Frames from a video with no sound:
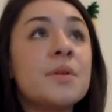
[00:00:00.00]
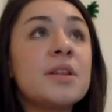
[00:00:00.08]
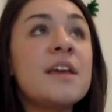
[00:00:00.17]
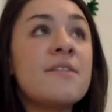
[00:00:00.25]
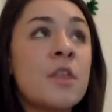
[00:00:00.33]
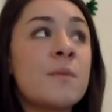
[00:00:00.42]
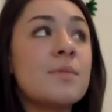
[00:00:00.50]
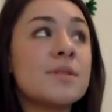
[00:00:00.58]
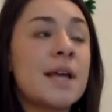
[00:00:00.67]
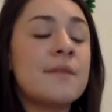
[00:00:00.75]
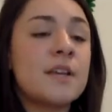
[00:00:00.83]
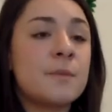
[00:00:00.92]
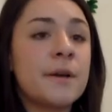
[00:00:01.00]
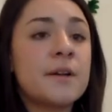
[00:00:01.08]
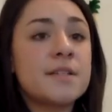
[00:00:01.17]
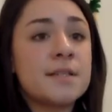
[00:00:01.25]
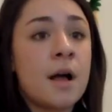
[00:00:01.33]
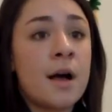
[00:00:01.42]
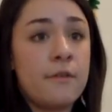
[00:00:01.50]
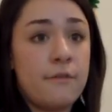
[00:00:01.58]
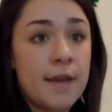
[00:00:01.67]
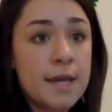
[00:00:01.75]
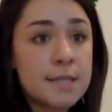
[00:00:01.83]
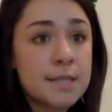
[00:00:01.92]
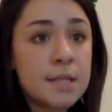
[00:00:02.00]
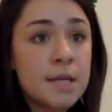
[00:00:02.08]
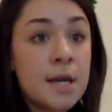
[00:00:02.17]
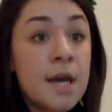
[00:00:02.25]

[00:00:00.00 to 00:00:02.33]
believe other people's life experiences on face.